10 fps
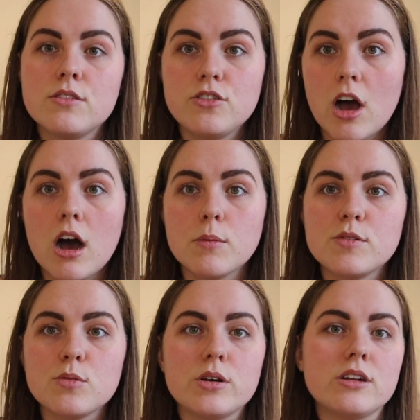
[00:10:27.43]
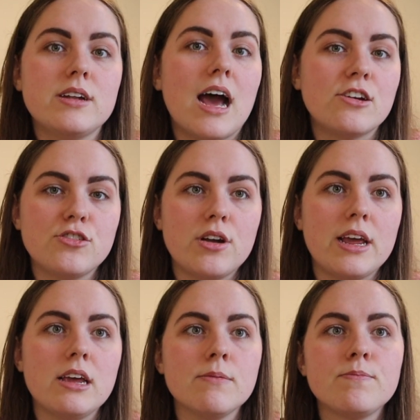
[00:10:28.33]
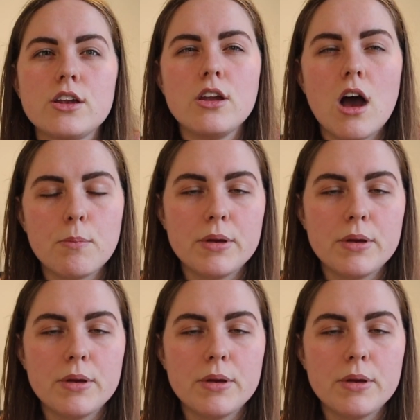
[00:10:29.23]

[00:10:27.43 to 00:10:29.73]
jobs will naturally not